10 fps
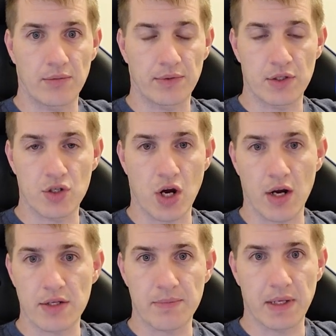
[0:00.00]
the
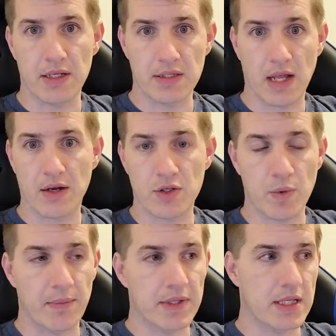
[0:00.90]
charts because
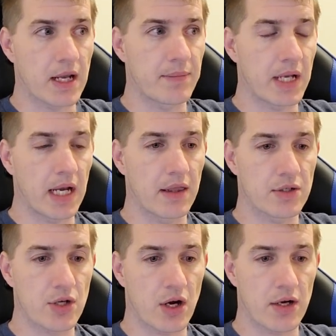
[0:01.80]
Thinkorswim isn't updating the
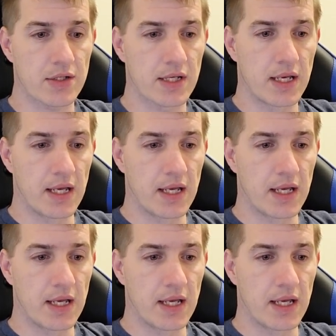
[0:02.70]
charts,